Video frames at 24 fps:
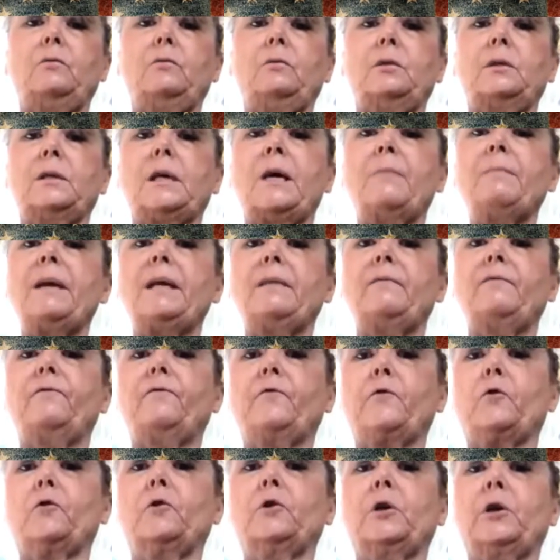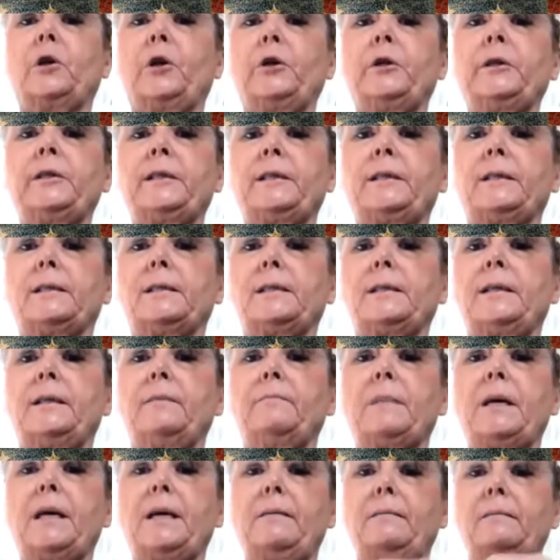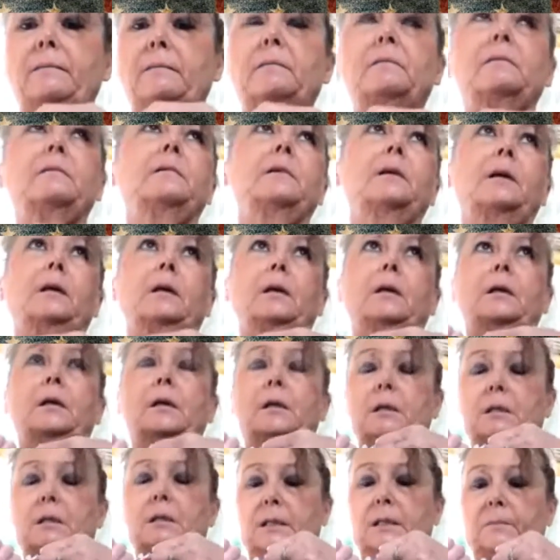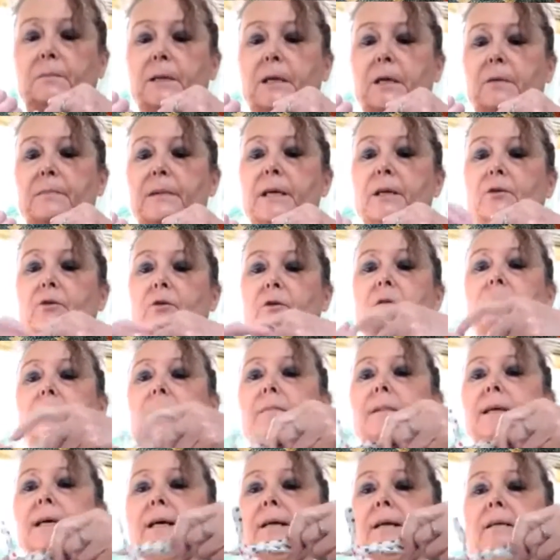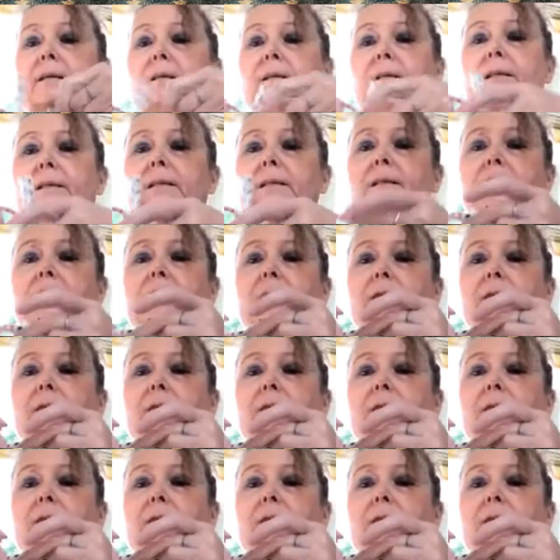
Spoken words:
I make full curtains in my spare bedroom out of this stuff.